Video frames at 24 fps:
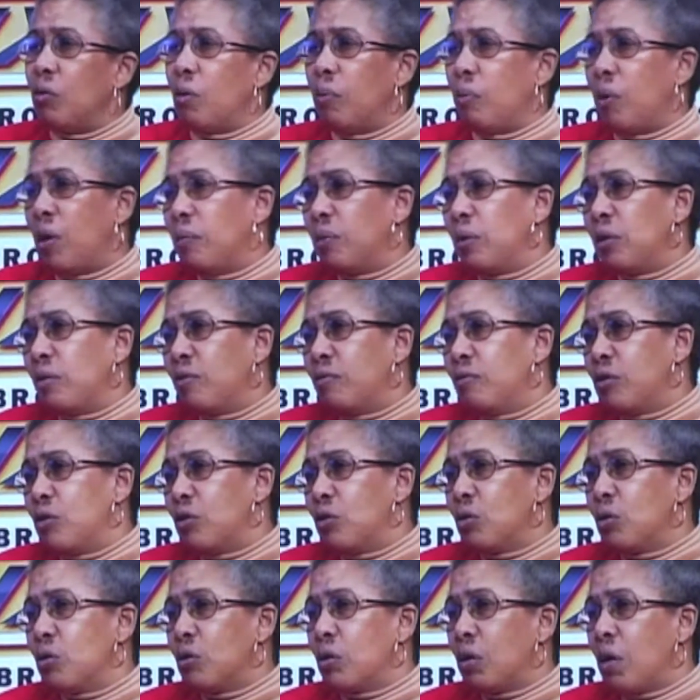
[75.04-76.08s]
public
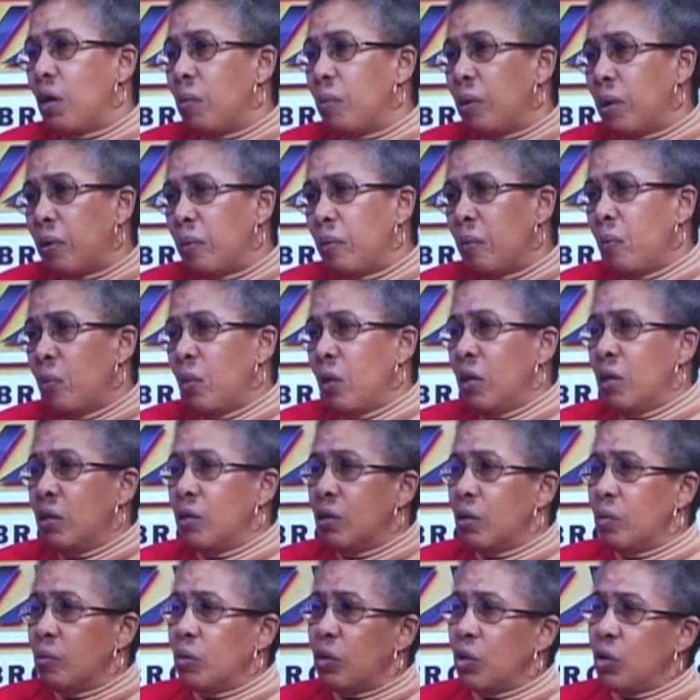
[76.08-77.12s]
officials coming.
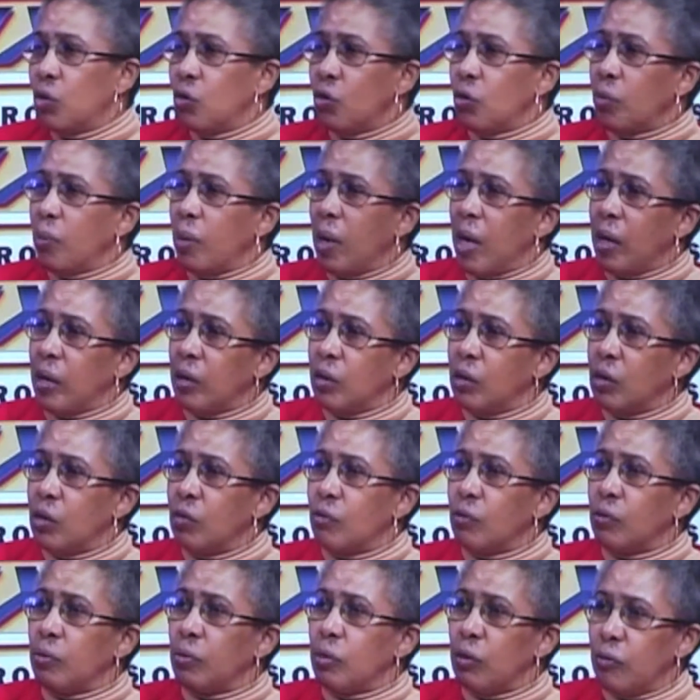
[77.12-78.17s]
Some district managers
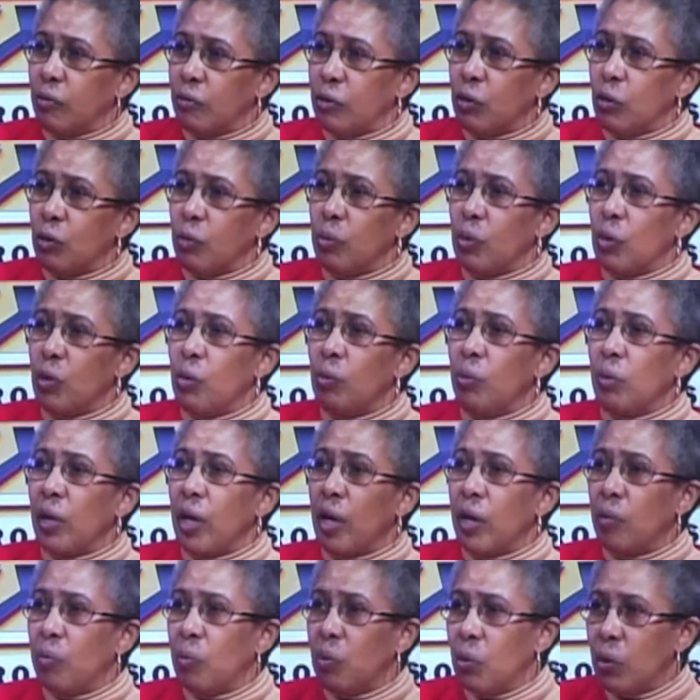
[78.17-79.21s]
from different community
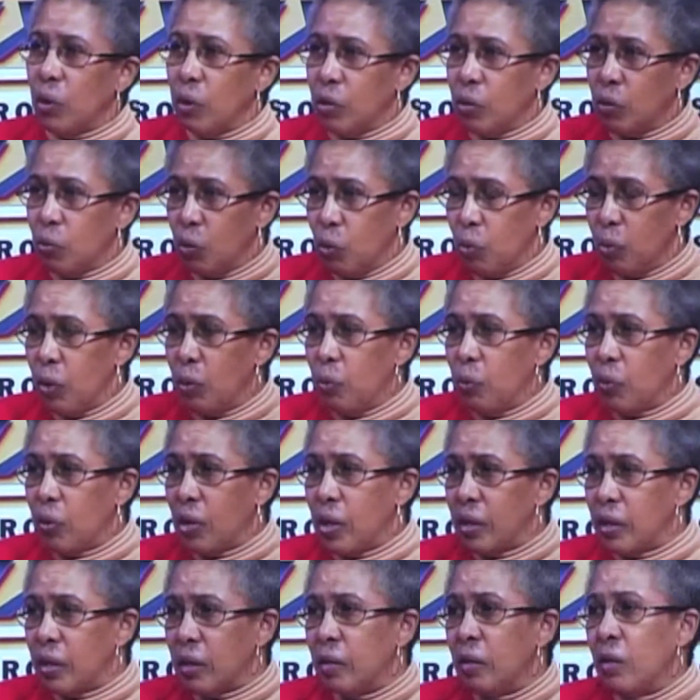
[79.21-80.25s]
planning boards will be
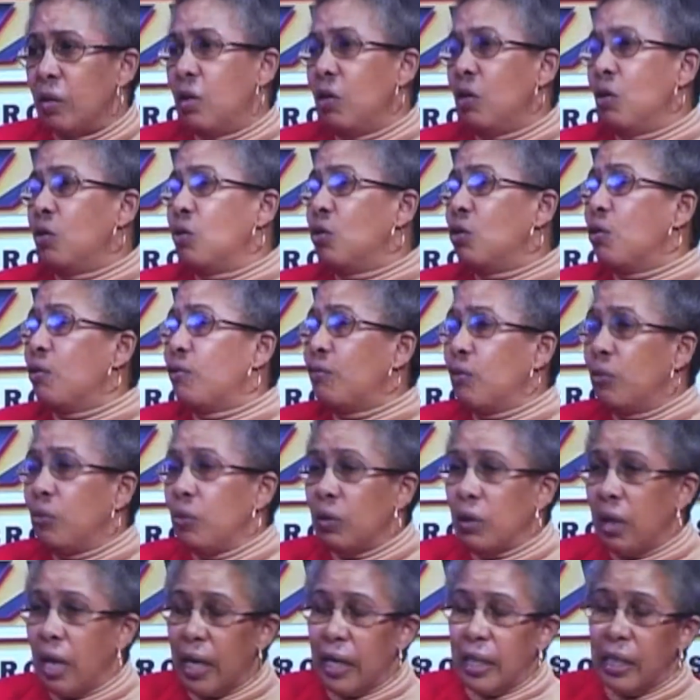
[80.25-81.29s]
present. So if you
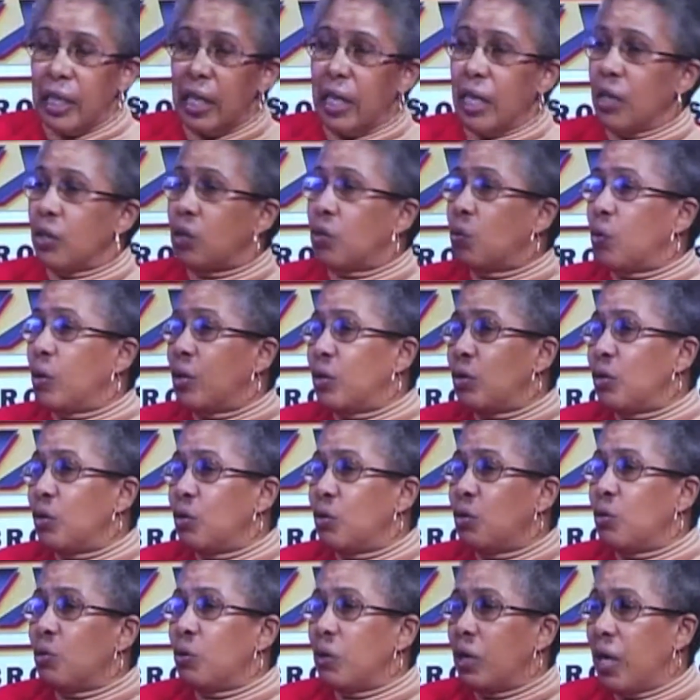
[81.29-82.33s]
would like to ask
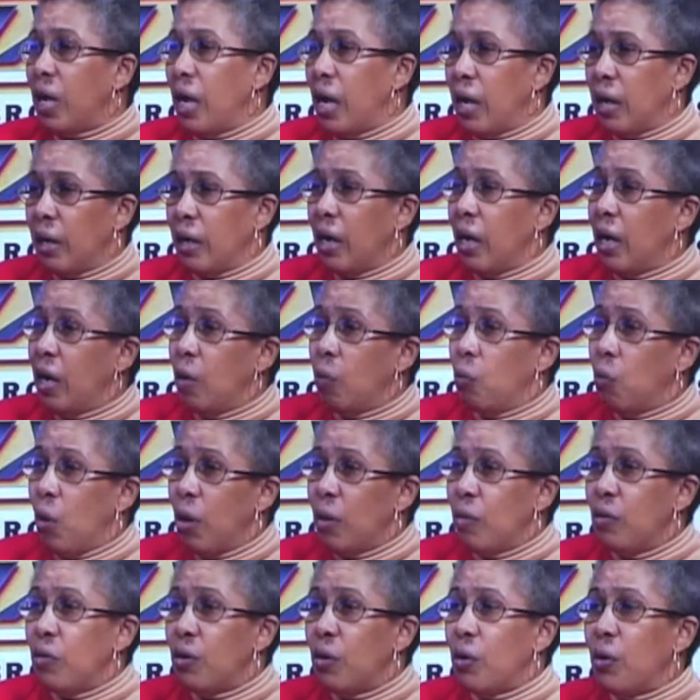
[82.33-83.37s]
questions, you can. And at
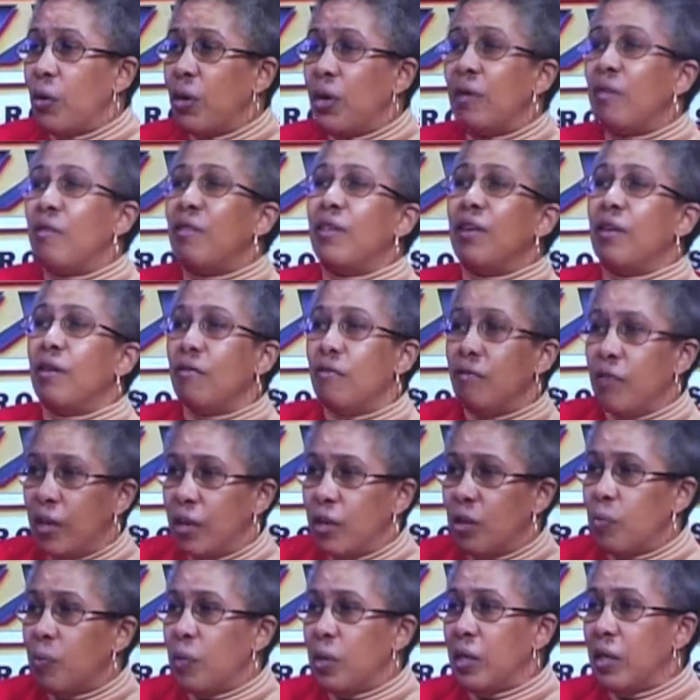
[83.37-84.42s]
1:30, the
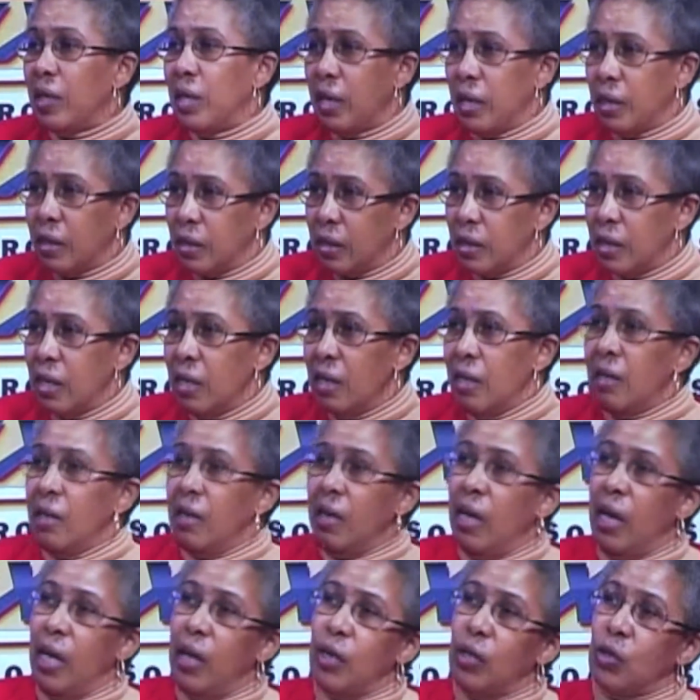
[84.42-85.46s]
event begins.
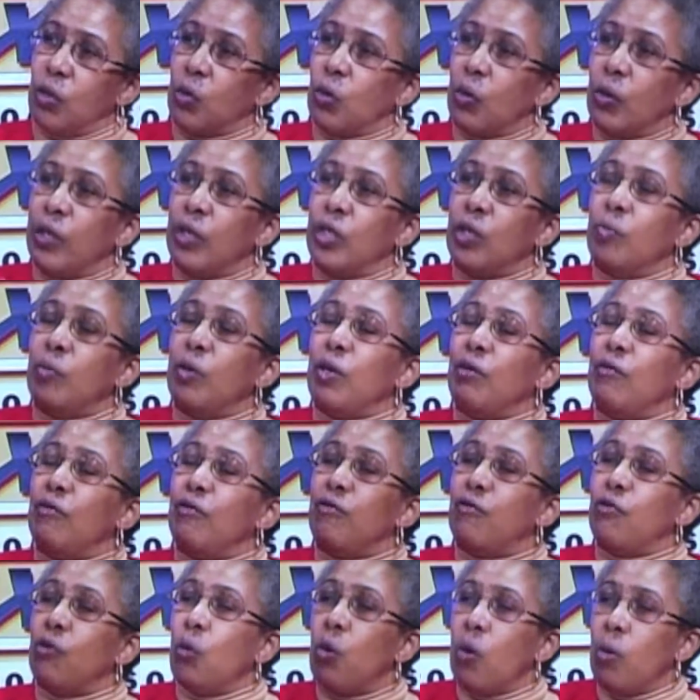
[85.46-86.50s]
And it's going to be
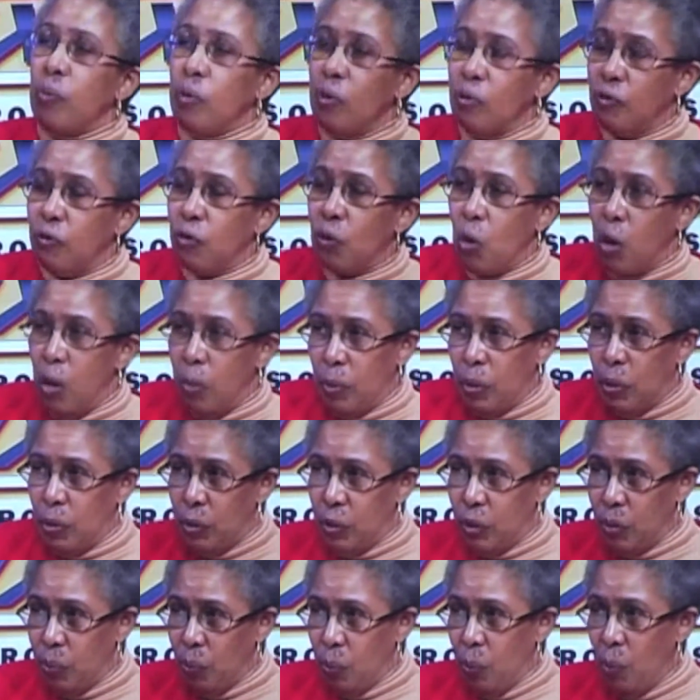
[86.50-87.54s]
4
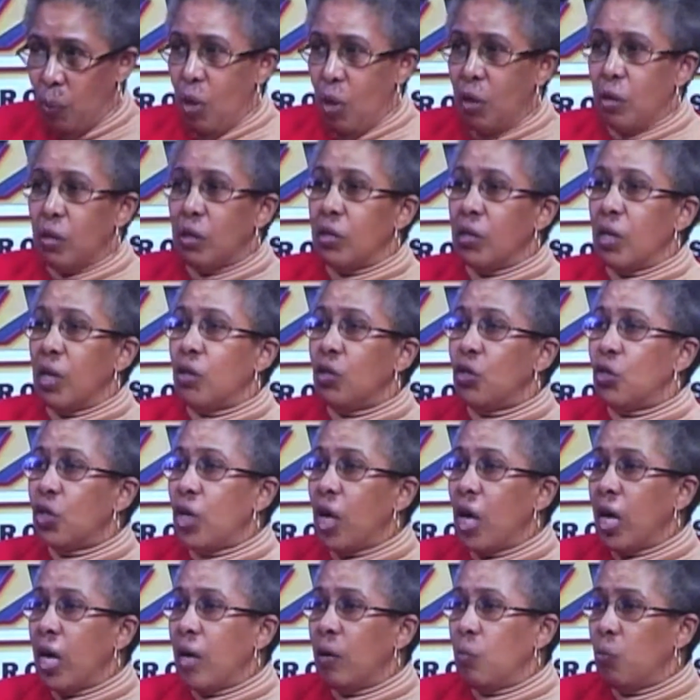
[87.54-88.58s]
performers.
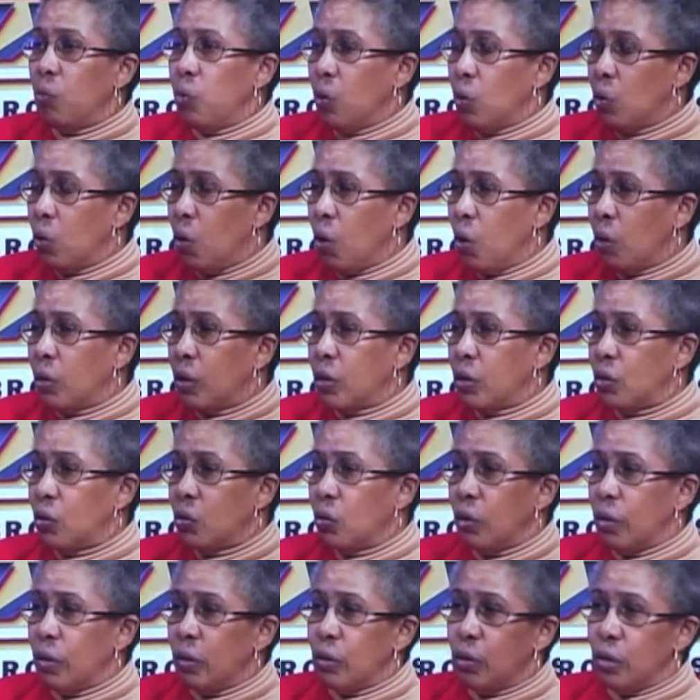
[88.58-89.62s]
Sunshine Woodall is
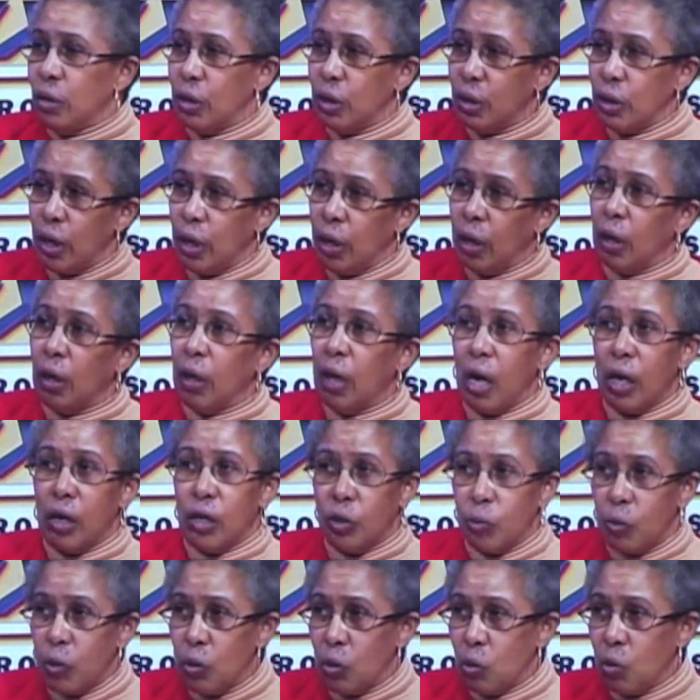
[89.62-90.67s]
going to sing a
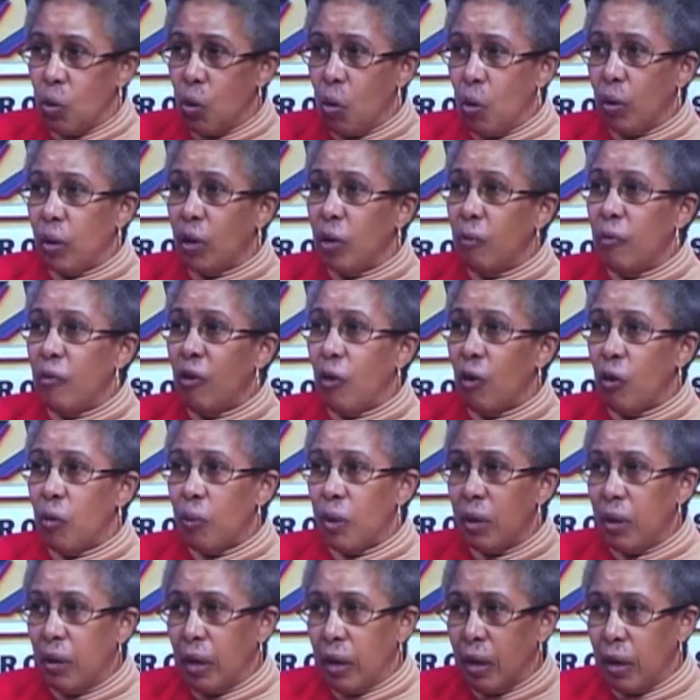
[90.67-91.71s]
gospel song in the very
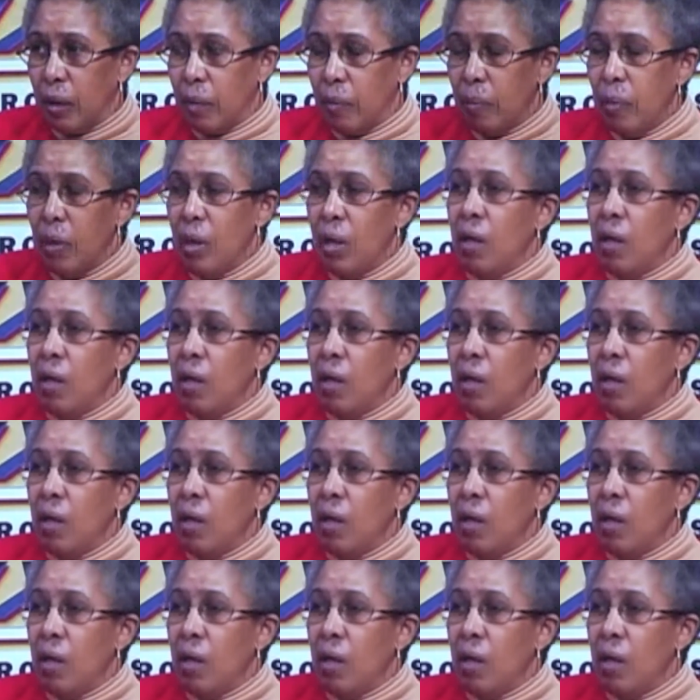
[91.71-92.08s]
beginning.